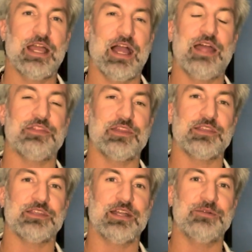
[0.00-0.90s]
I
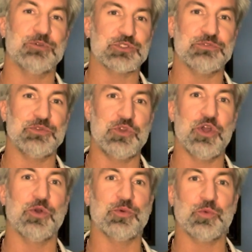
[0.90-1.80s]
think most of you
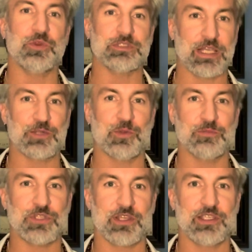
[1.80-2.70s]
know exactly what I'm
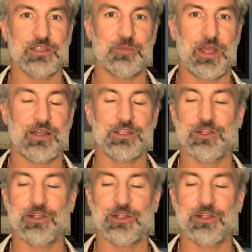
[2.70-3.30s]
talking about.